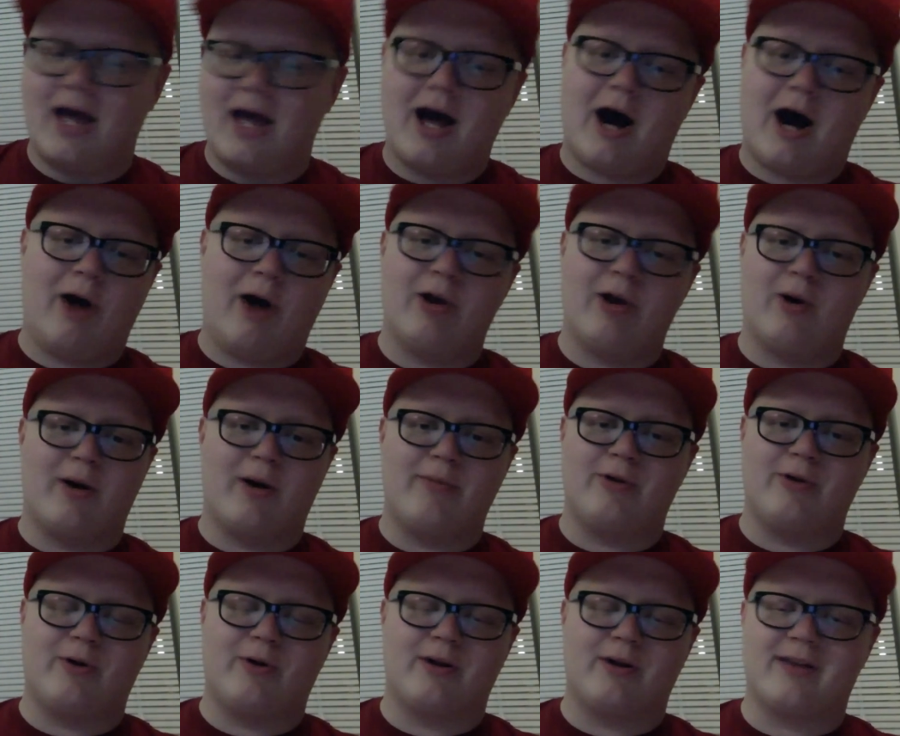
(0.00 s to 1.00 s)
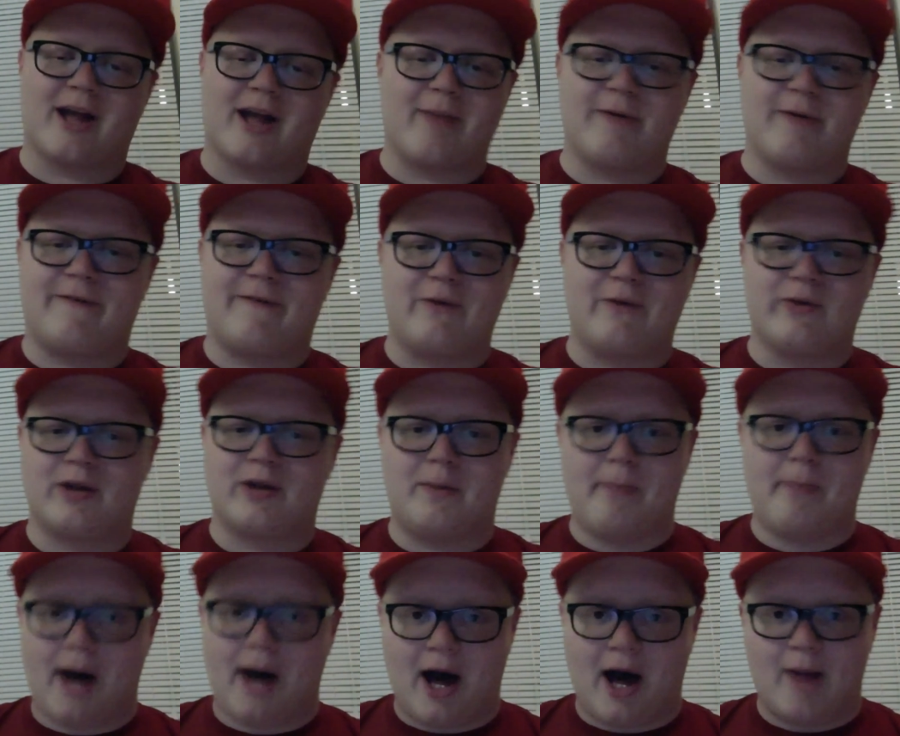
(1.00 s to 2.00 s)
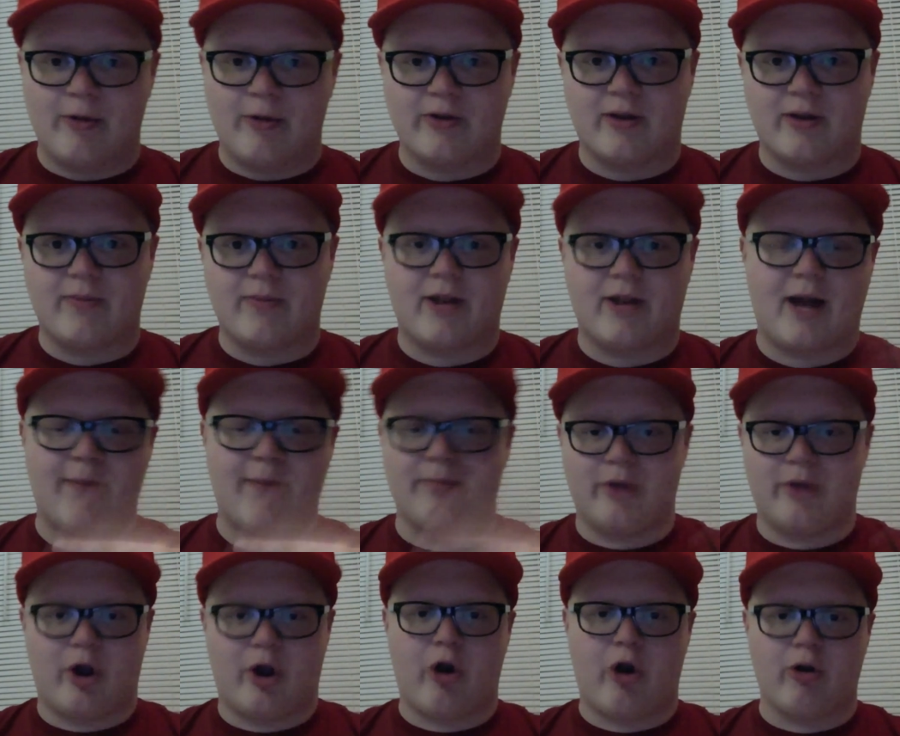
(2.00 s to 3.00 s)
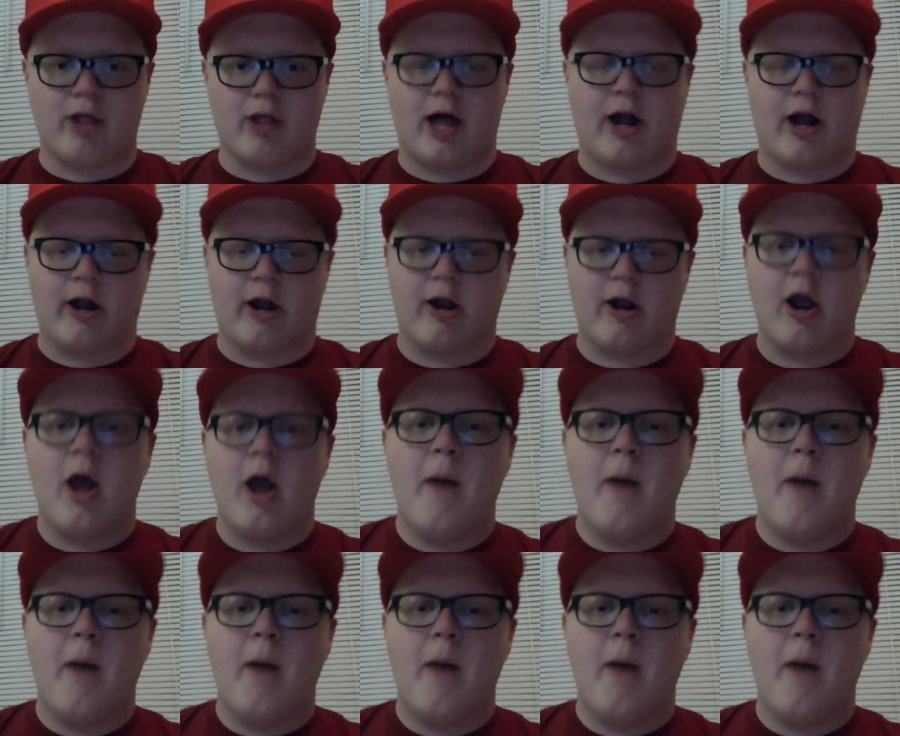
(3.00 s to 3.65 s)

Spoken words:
I don't know what I'm doing. It's like I'm defusing a bomb or something. I'm the Hurt Locker.